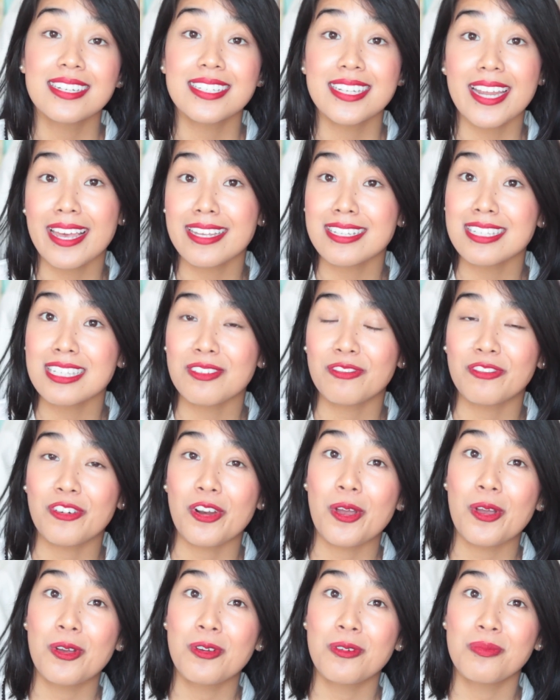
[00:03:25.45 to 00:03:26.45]
Tess
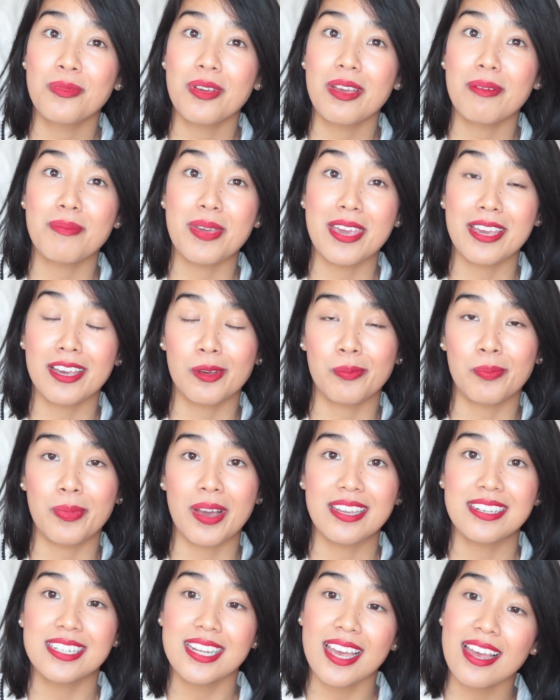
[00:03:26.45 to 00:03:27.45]
from Makeup
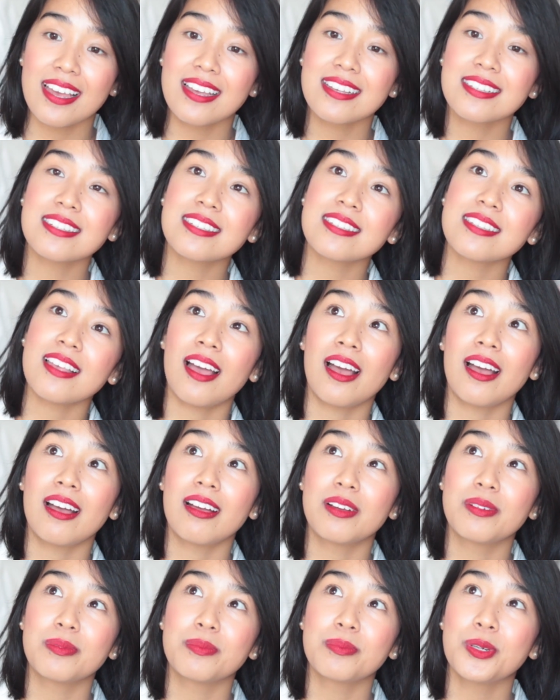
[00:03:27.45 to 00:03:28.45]
by Tess,
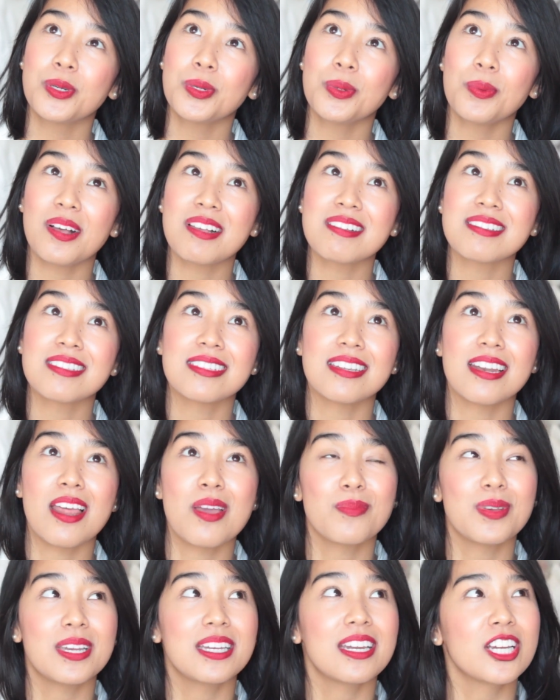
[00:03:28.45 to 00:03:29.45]
um, who else did
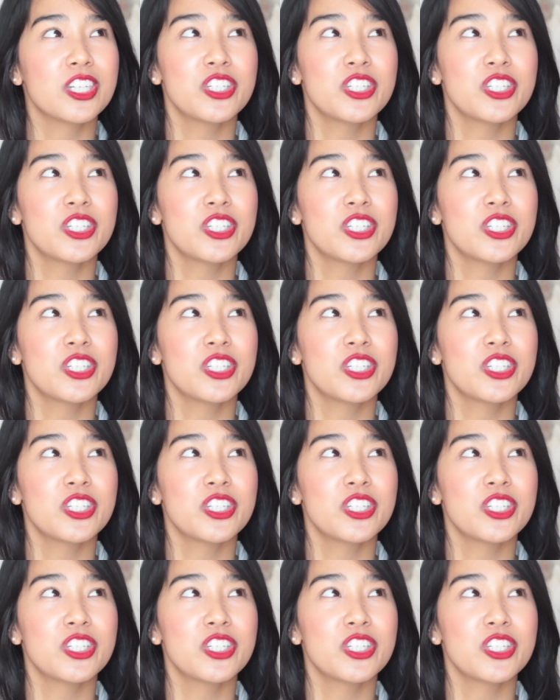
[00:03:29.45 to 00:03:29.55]
I meet?